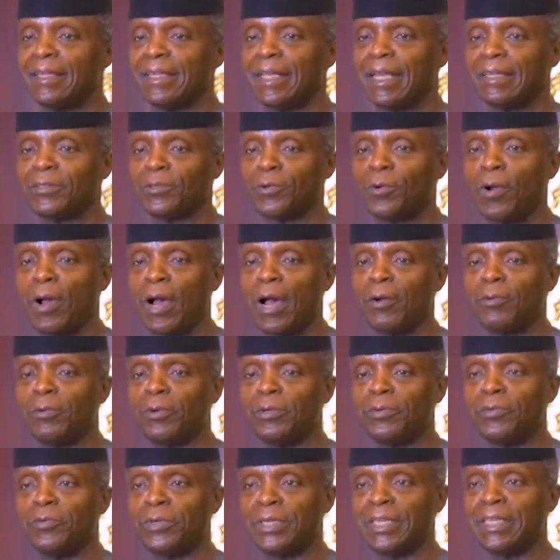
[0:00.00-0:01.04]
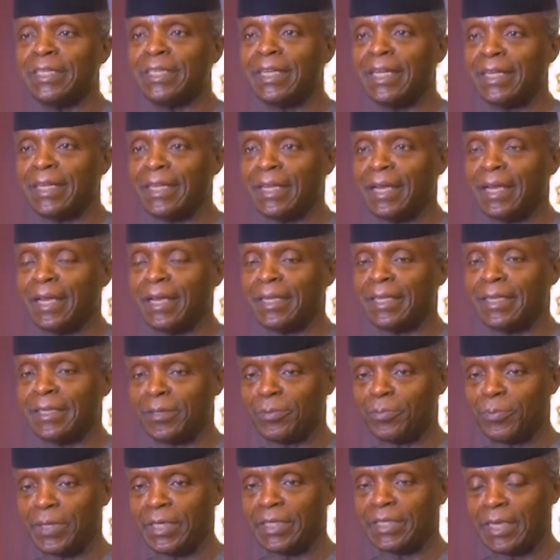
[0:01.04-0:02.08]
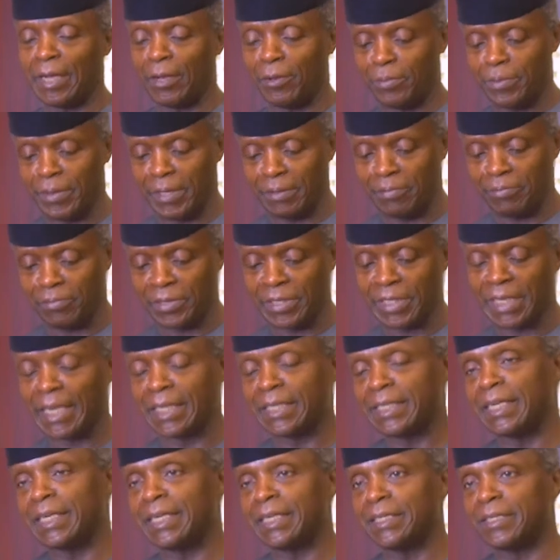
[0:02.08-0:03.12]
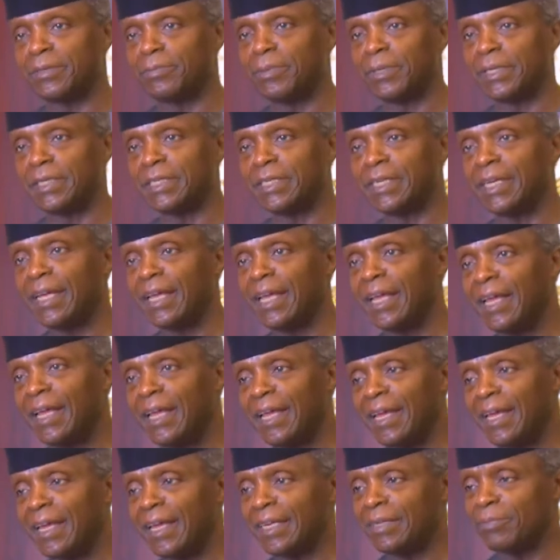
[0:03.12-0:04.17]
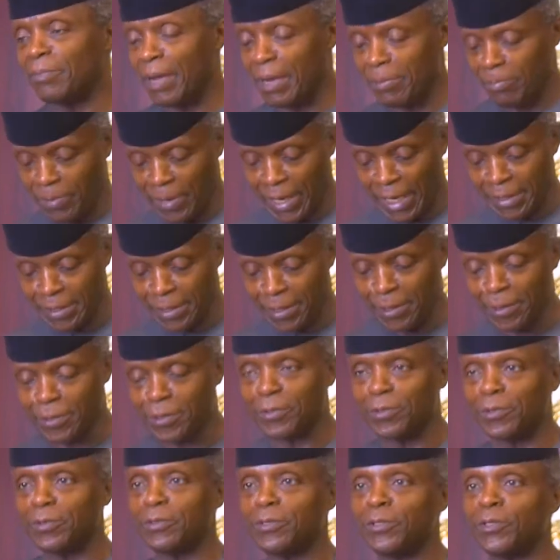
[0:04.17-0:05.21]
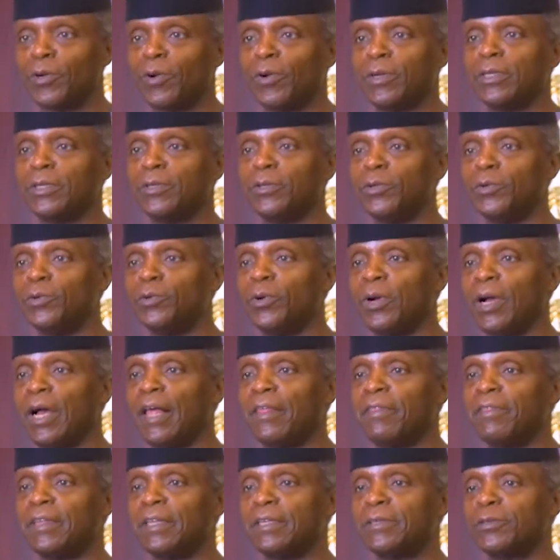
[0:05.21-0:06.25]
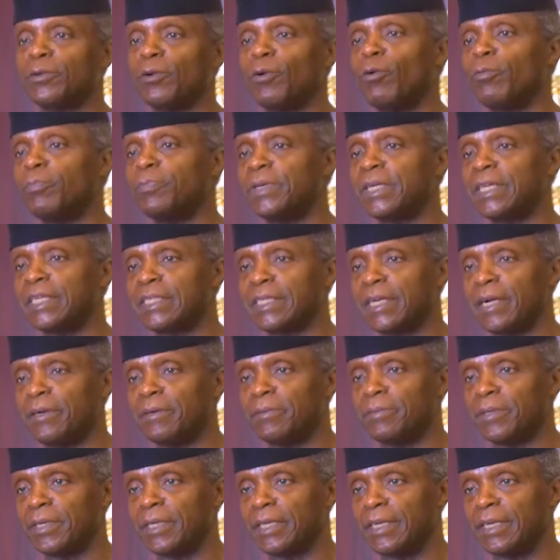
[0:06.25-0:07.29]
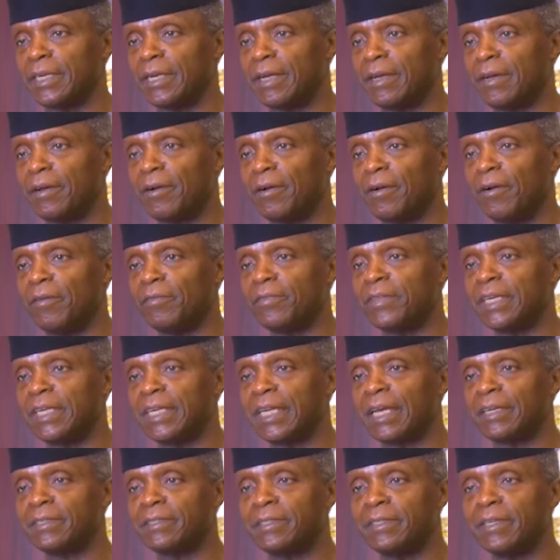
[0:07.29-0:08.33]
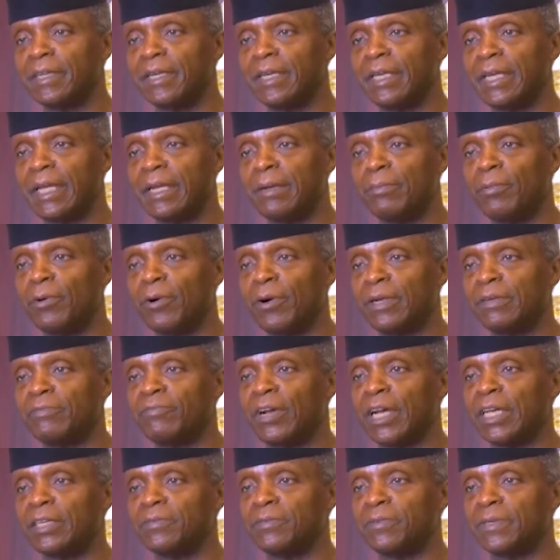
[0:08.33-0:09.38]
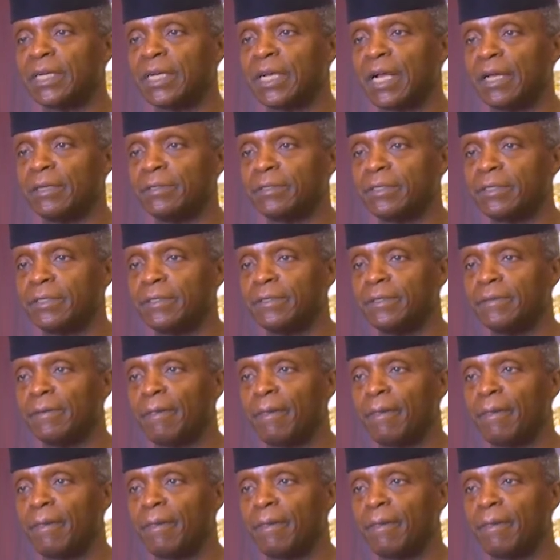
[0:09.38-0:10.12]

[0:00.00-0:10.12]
So I will read uh, his speech. I'll be presenting his speech. It's my pleasure to join you at this opening ceremony of the National Labour Advisory Council